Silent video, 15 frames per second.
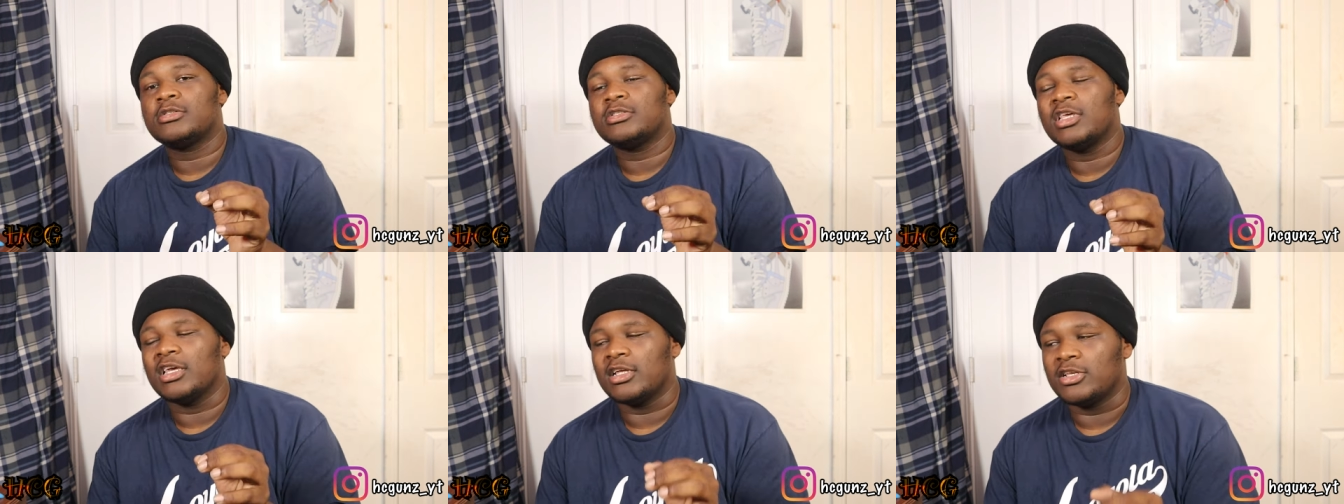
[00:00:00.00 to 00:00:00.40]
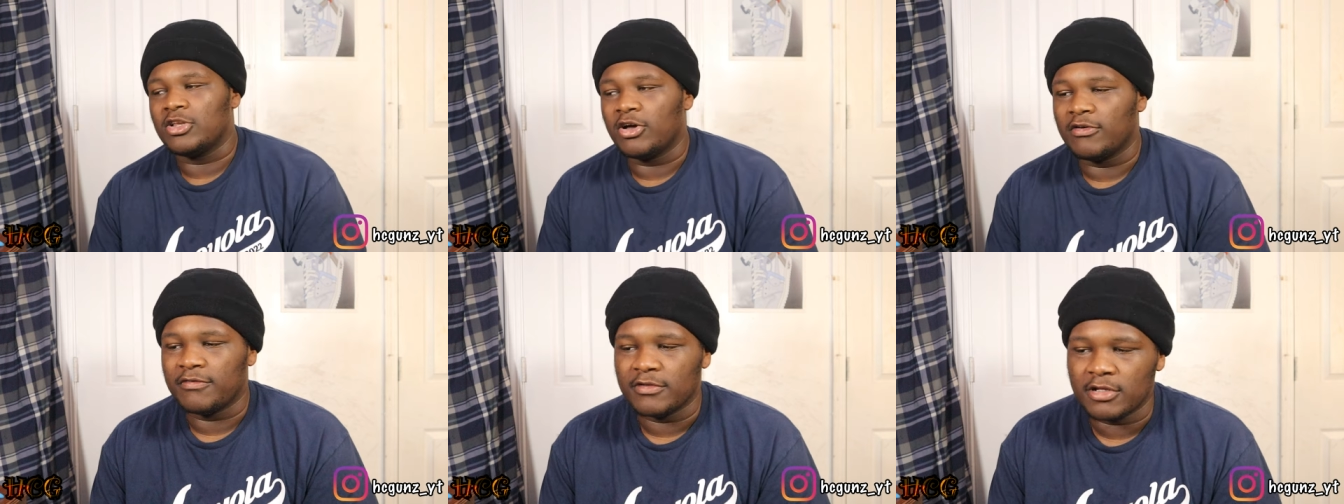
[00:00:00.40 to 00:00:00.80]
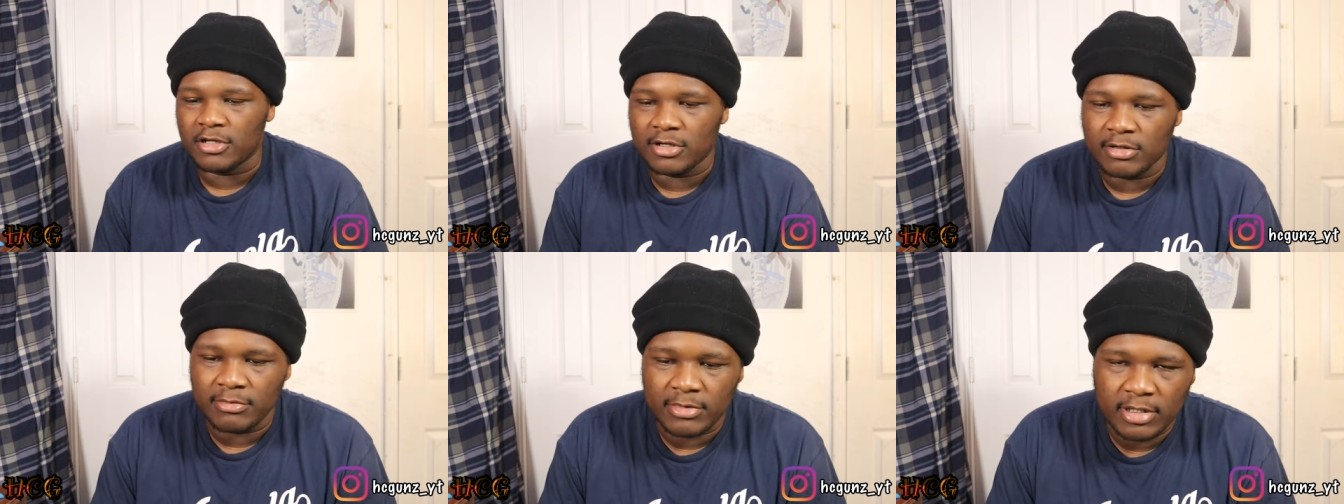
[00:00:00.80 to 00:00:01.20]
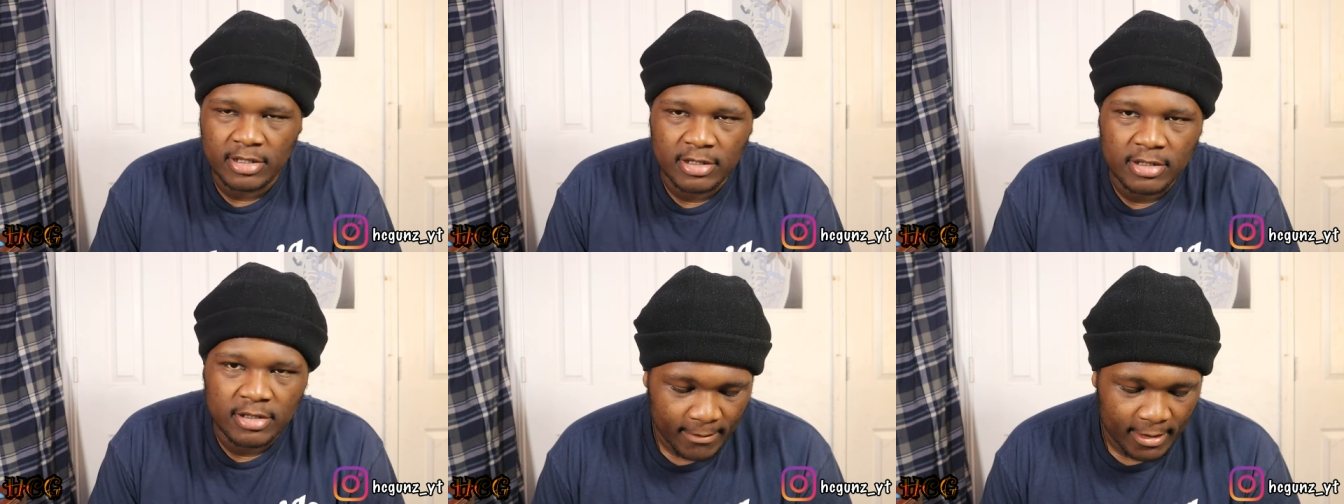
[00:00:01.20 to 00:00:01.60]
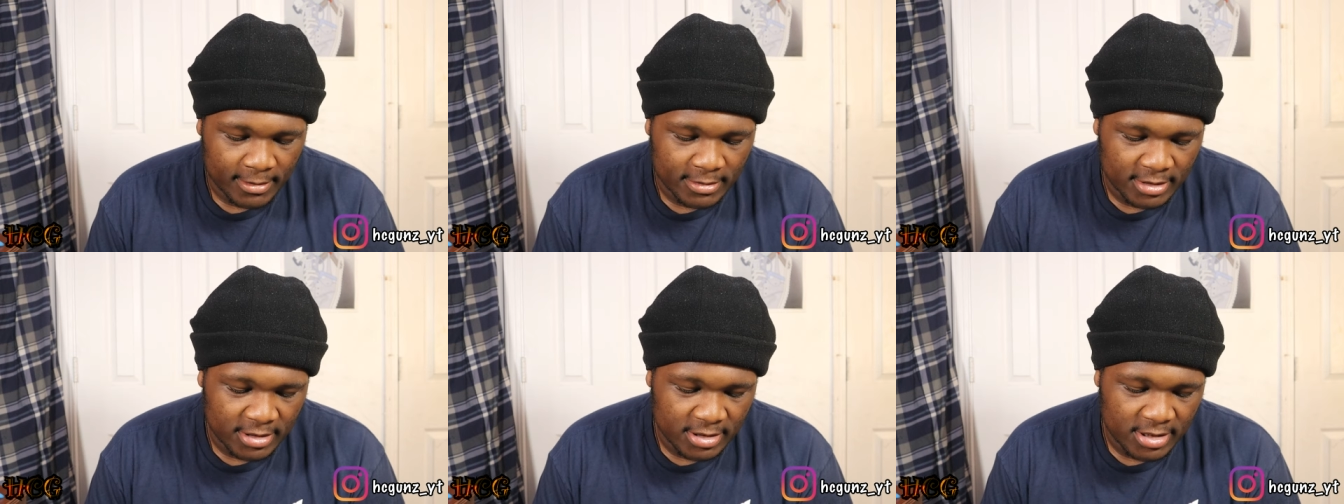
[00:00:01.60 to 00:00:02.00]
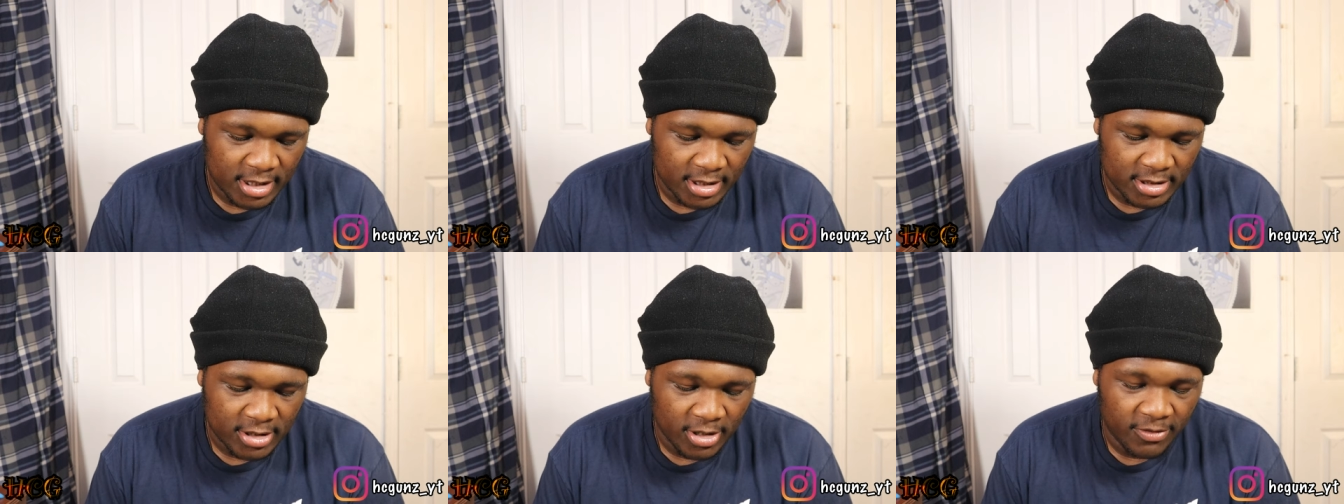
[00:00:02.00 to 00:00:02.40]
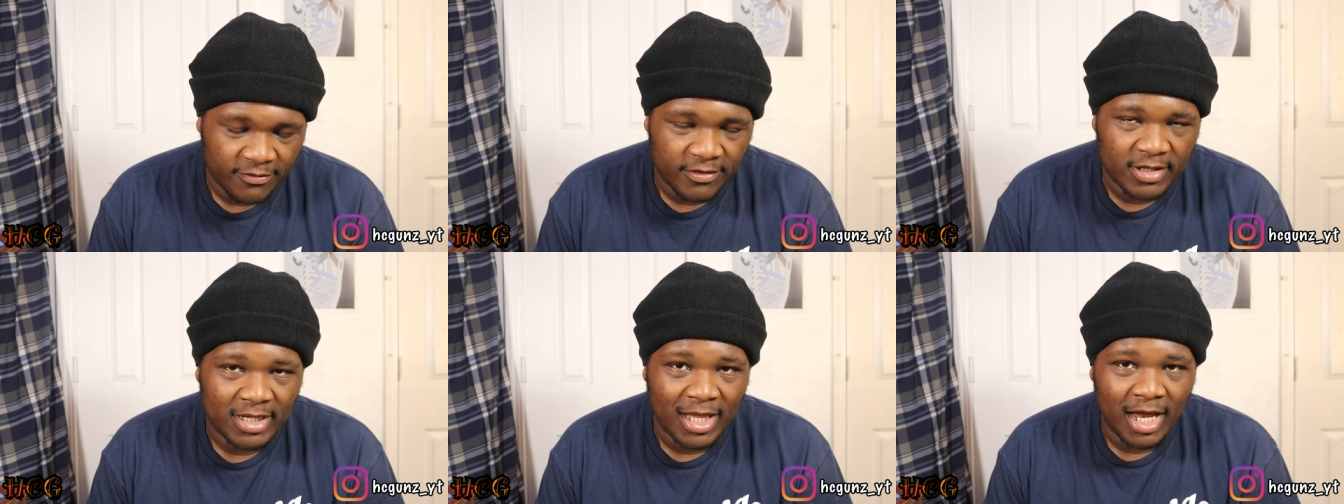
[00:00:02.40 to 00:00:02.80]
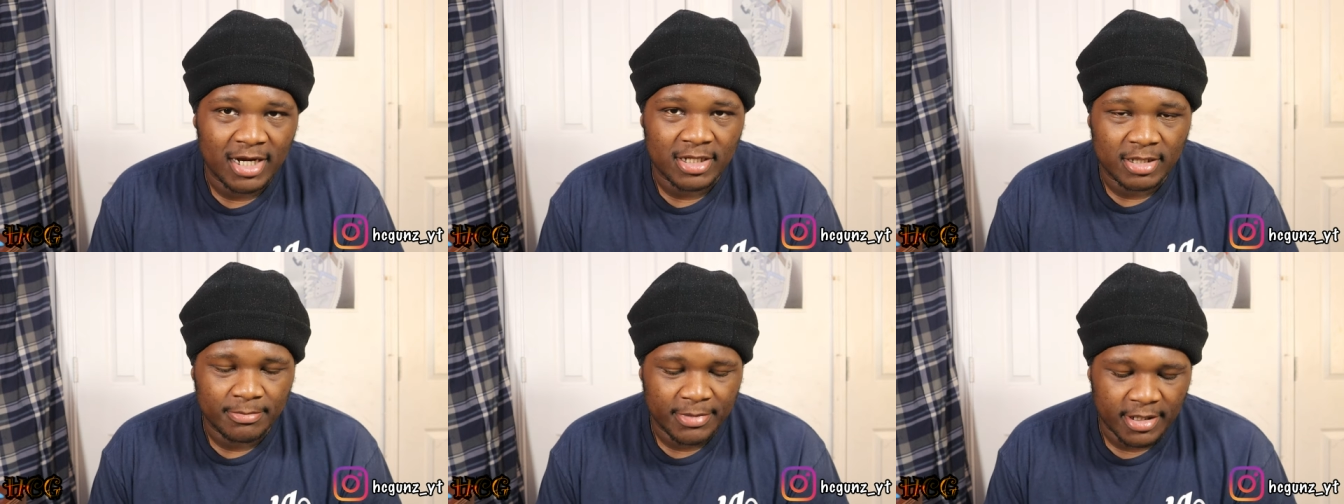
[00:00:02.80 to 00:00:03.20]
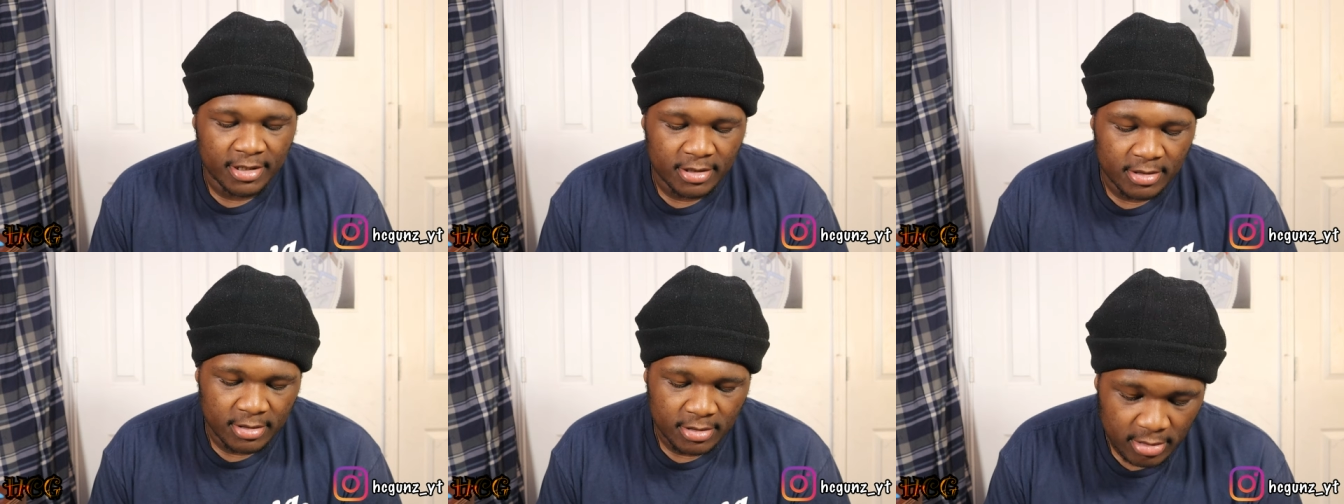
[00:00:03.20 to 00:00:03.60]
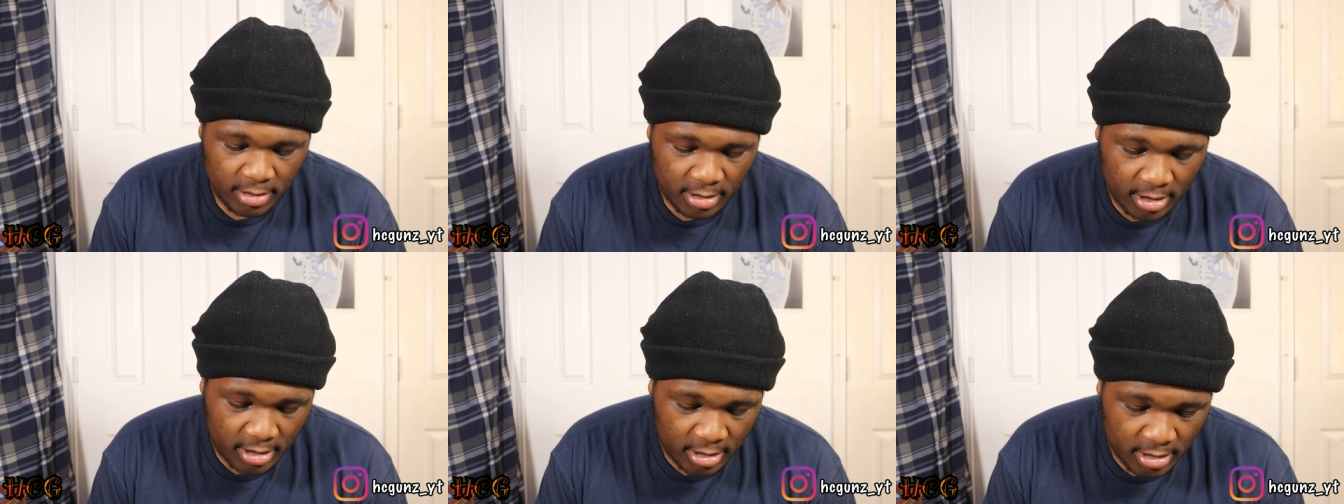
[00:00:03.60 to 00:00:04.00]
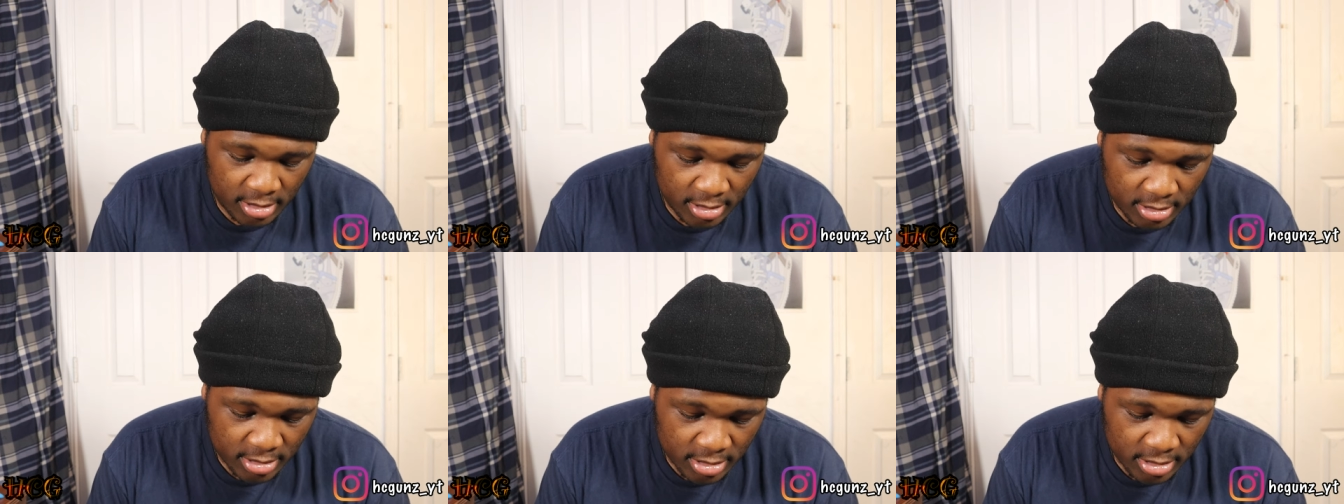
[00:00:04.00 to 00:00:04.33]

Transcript: ticked off a little bit. Just ticked off a lot of bit. Cause